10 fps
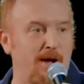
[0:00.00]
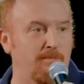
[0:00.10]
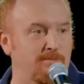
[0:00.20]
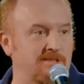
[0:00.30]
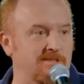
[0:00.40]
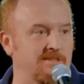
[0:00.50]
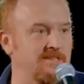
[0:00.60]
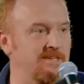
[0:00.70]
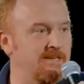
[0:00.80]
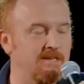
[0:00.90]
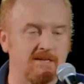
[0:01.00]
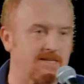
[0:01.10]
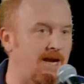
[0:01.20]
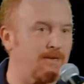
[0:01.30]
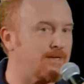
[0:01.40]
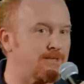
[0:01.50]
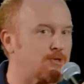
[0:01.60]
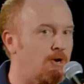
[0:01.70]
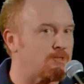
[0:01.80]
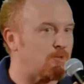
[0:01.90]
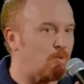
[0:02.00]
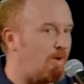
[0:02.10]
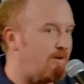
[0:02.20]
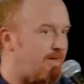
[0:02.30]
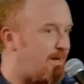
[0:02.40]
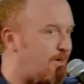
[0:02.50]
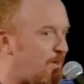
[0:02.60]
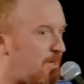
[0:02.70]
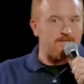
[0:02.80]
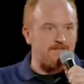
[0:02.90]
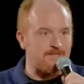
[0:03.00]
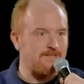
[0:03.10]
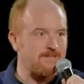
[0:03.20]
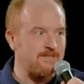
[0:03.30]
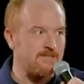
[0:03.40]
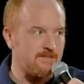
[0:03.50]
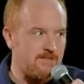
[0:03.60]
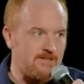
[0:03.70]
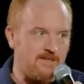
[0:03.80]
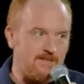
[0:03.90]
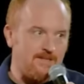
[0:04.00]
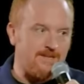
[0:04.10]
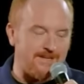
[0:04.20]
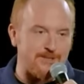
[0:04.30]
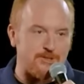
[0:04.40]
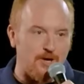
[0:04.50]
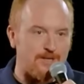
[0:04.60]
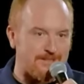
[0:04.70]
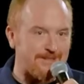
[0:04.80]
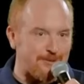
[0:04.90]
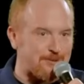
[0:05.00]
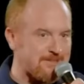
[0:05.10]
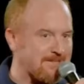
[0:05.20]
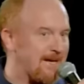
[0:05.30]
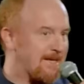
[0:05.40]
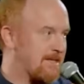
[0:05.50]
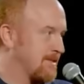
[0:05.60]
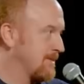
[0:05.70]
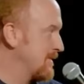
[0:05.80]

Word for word: bummed because I don't think sharks are aware of that at all. I think sharks think they're slick.